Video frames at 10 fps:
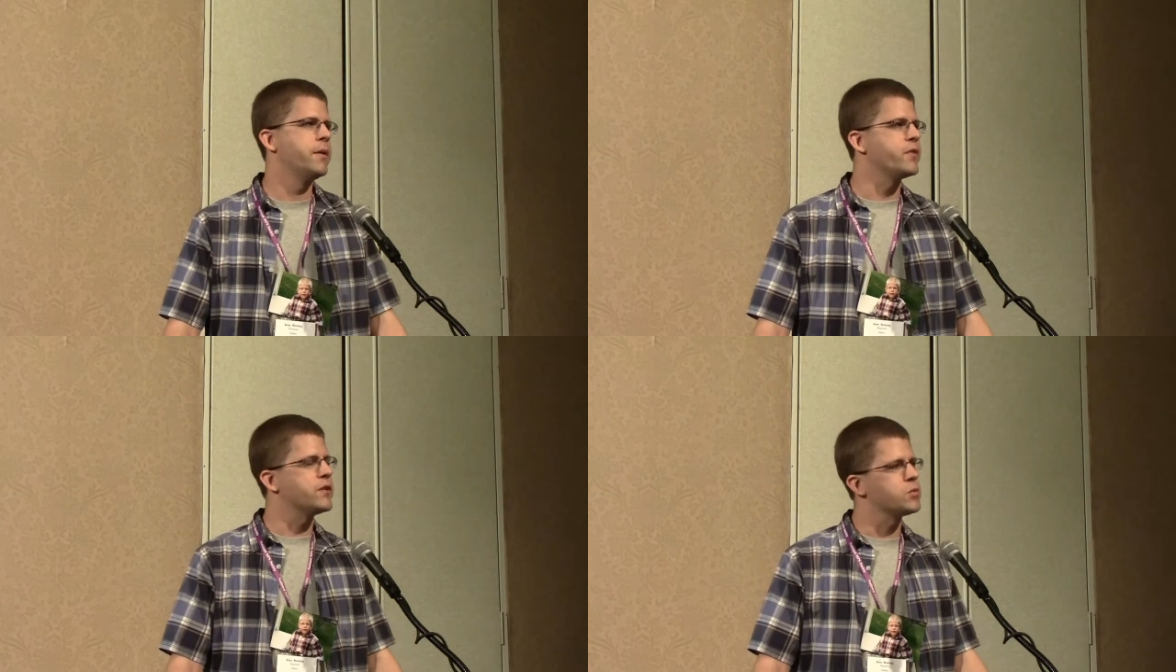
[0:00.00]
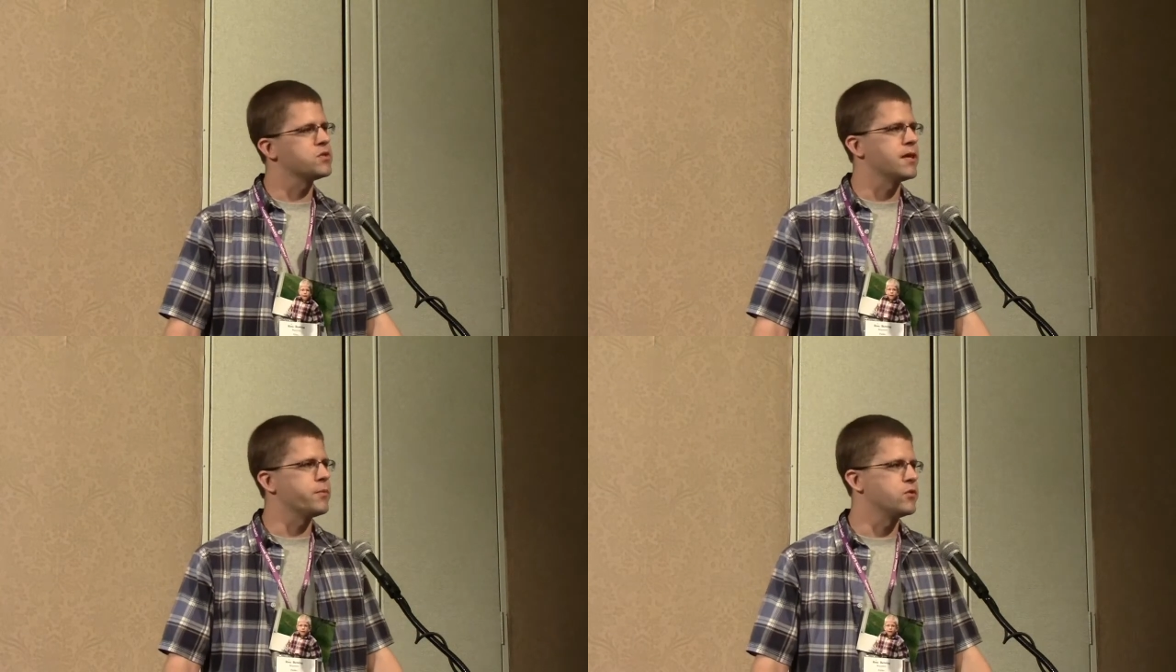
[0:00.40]
But this
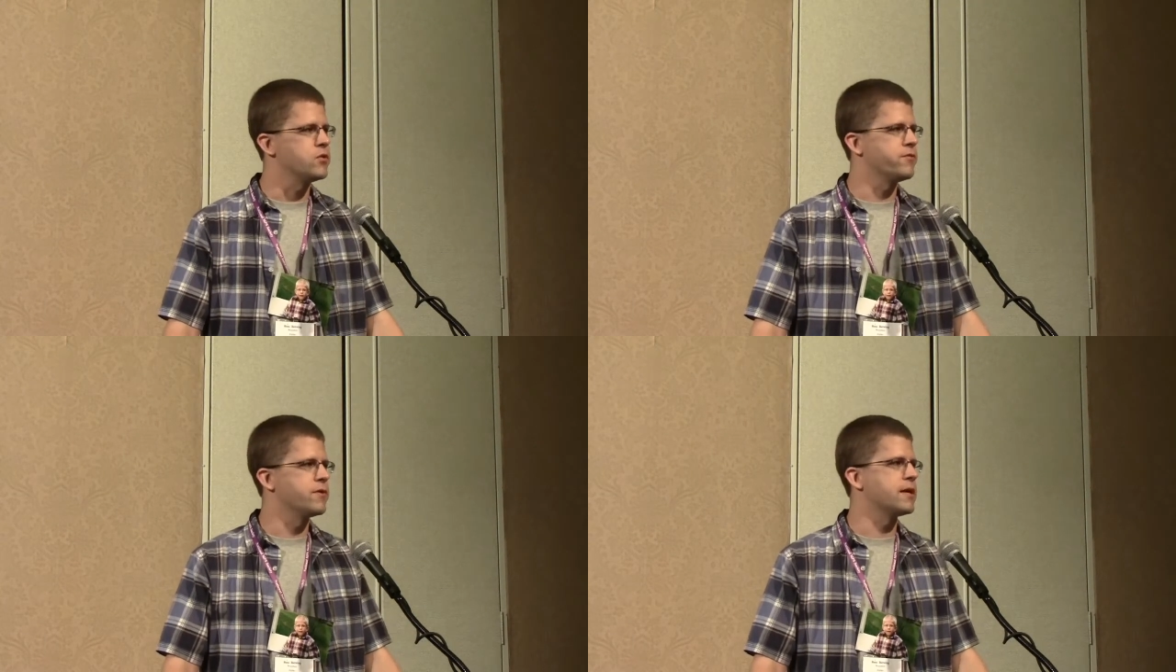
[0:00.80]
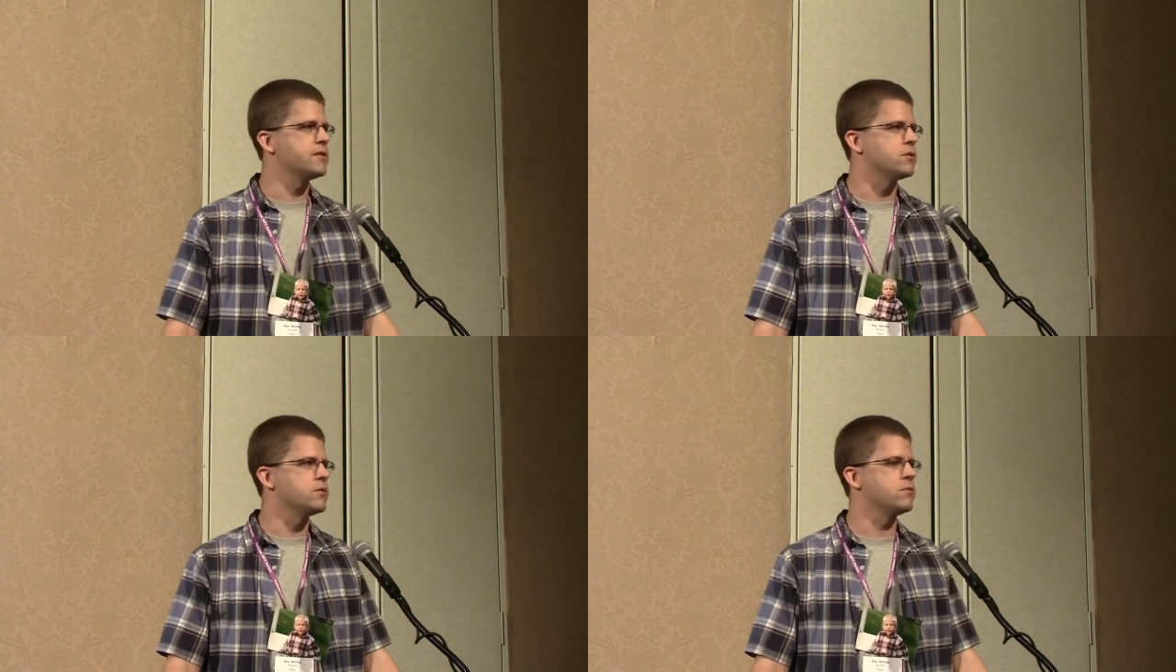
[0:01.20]
was an opportunity for,
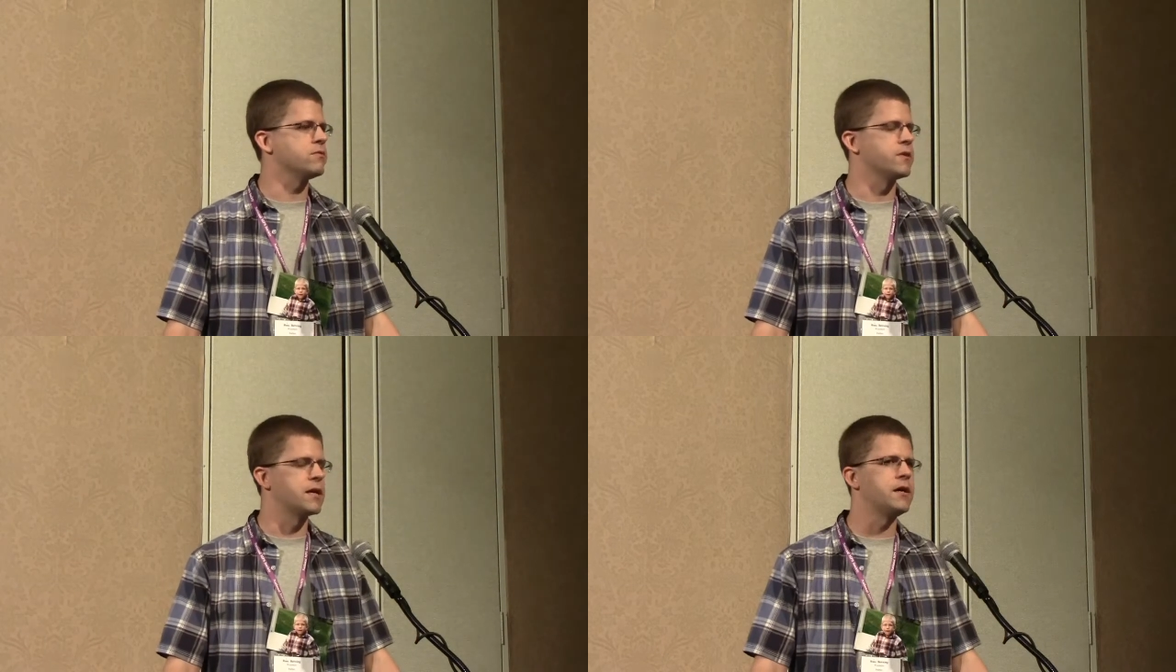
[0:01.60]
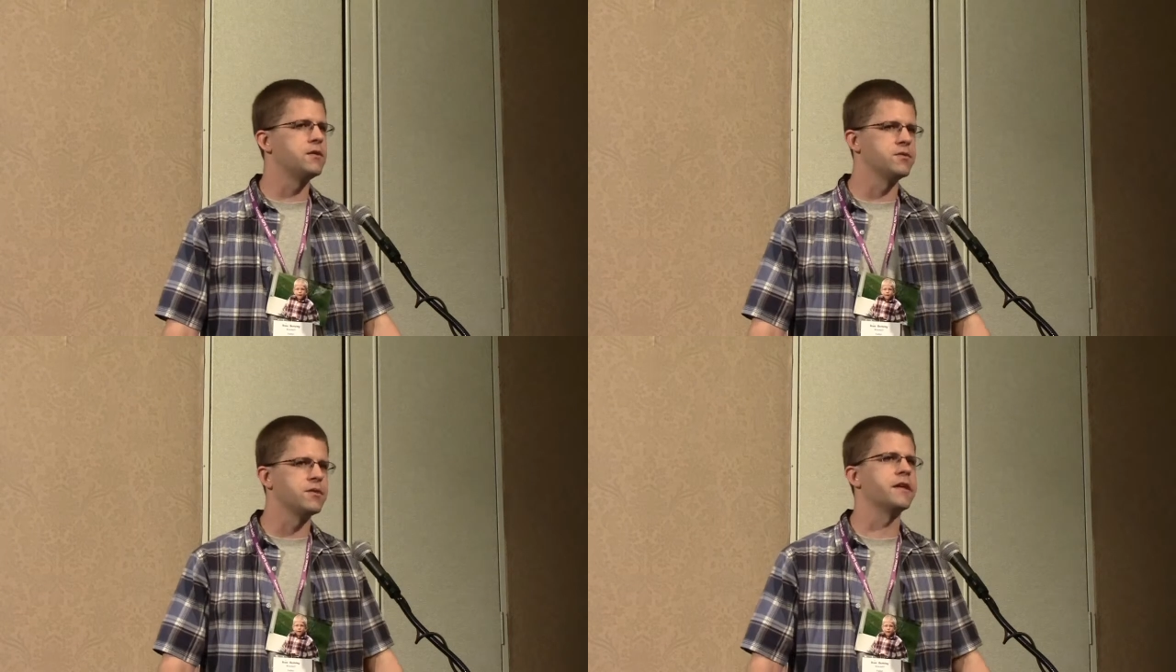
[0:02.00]
to, for
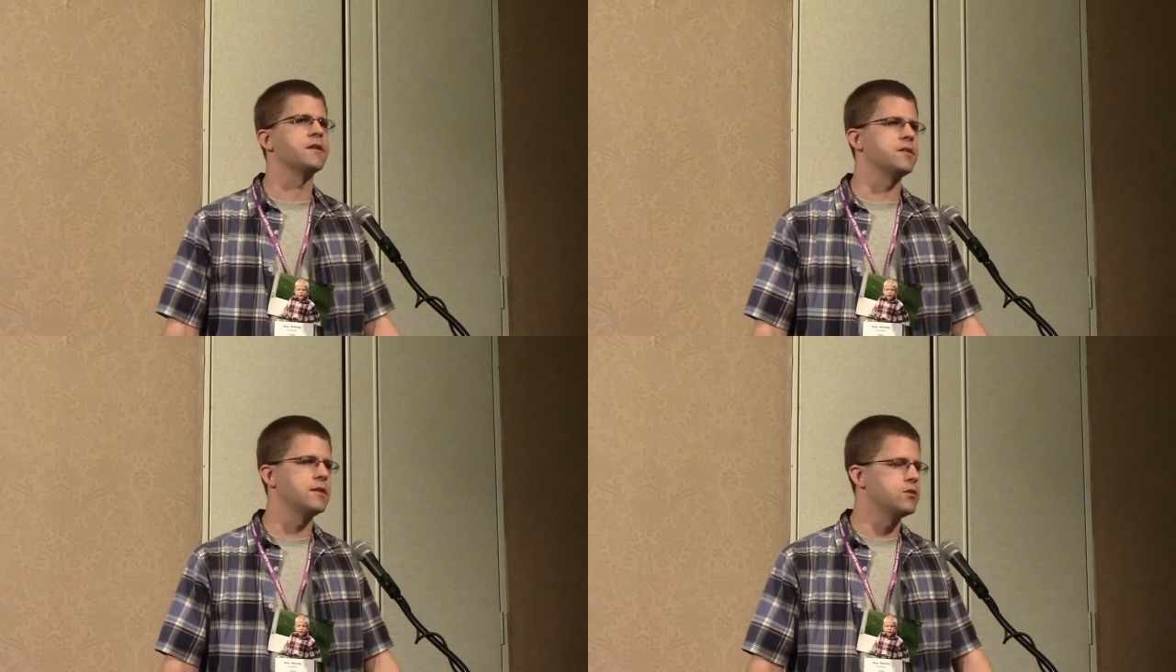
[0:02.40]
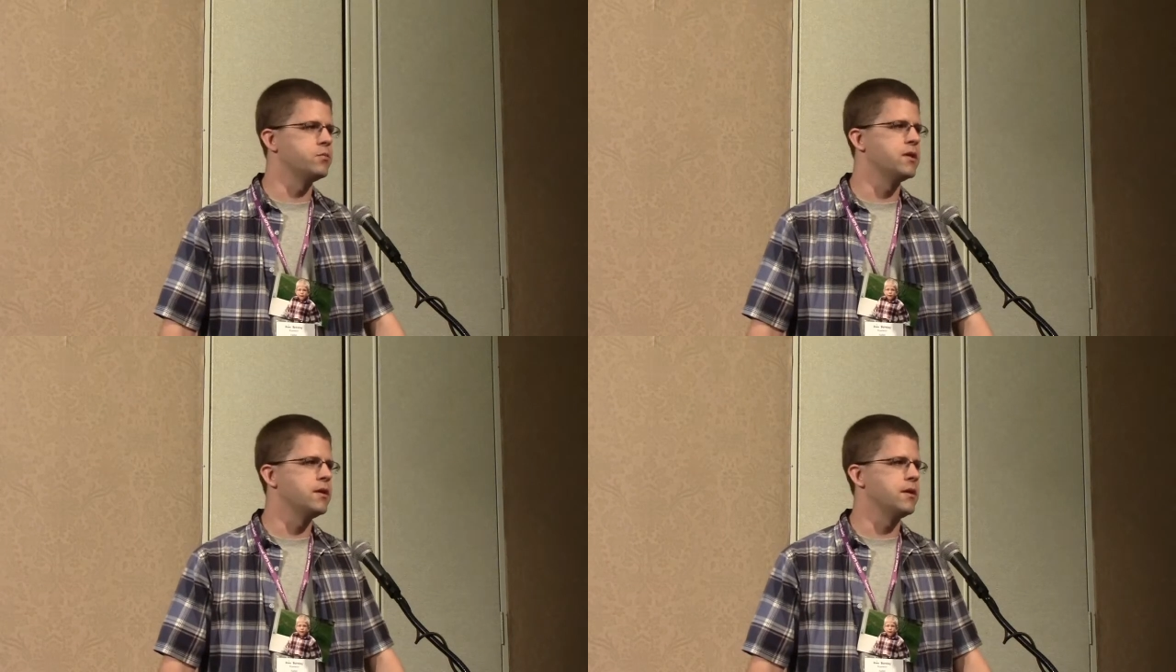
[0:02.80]
Colin's legacy
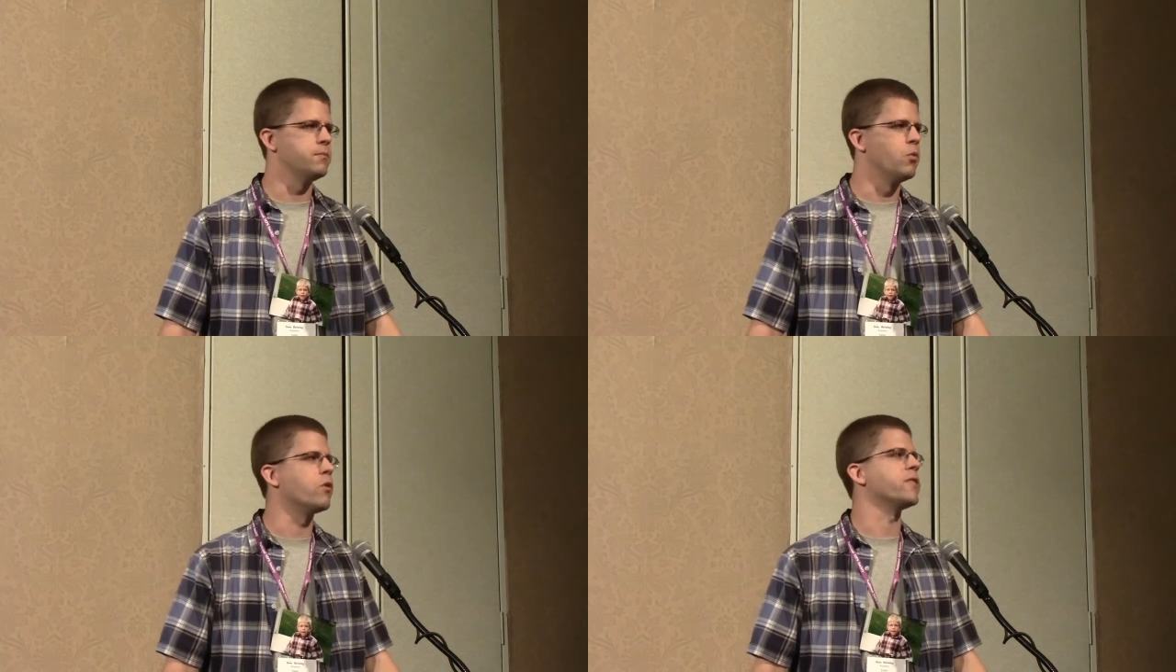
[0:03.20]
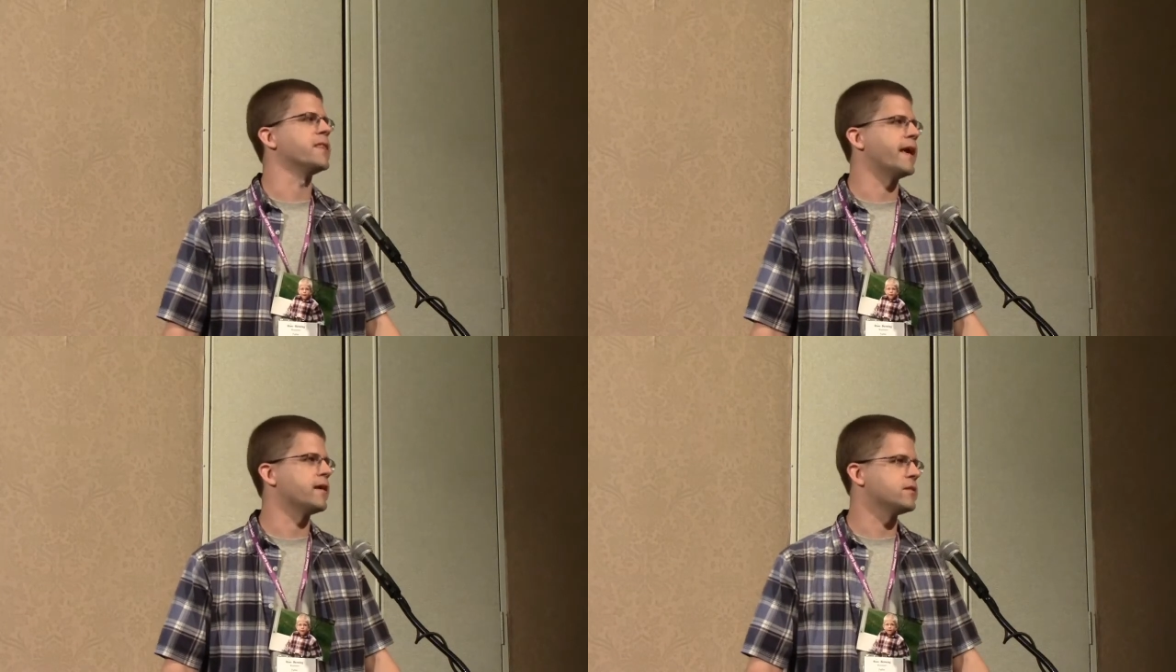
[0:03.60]
to be more
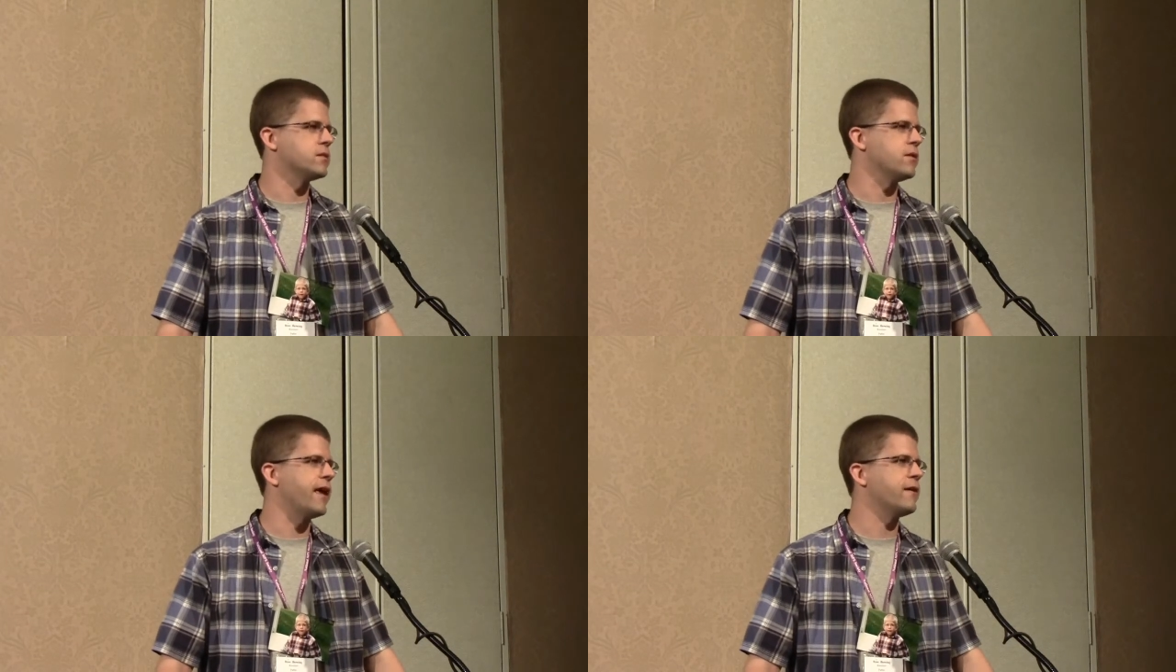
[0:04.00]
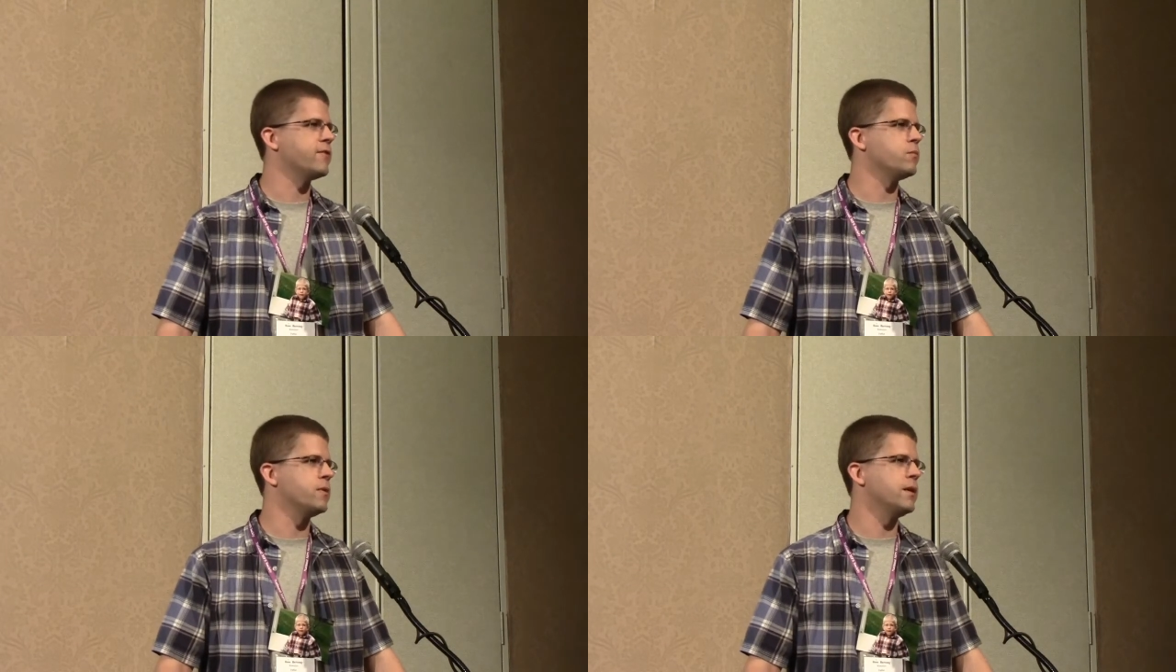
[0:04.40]
than that, to
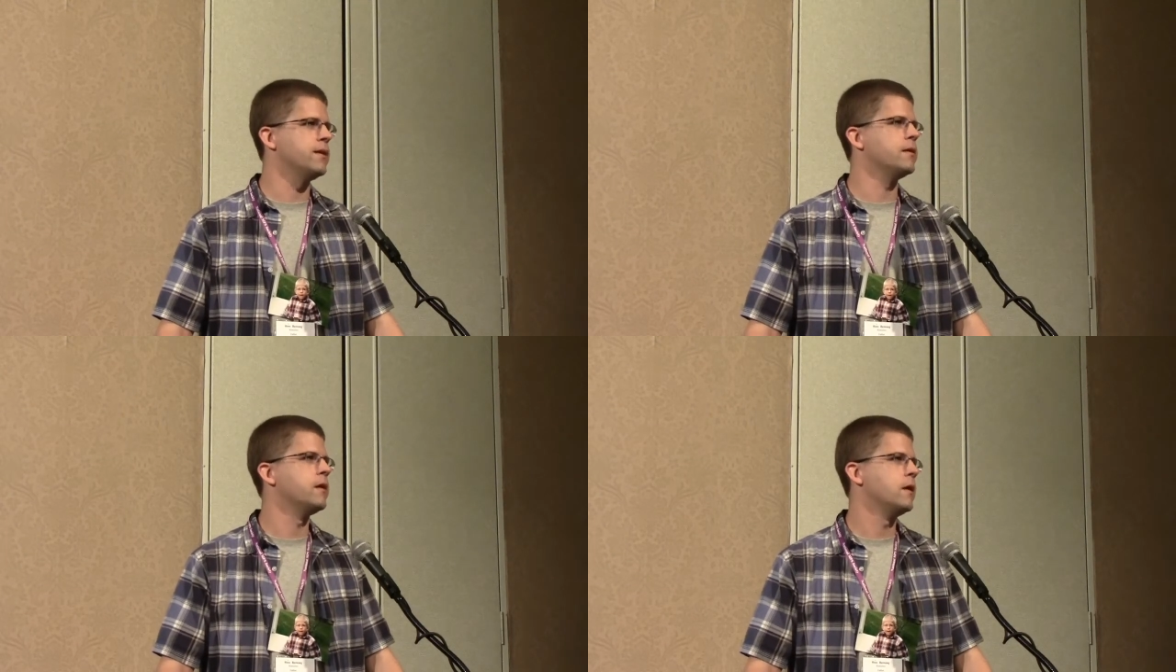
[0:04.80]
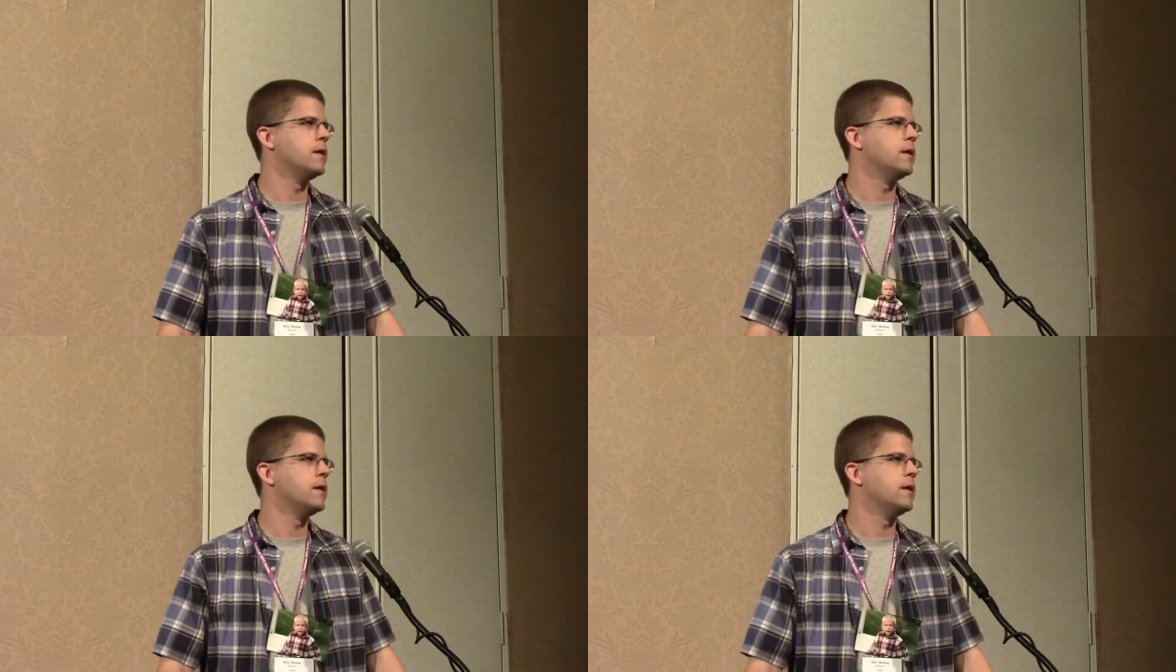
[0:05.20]
have it be,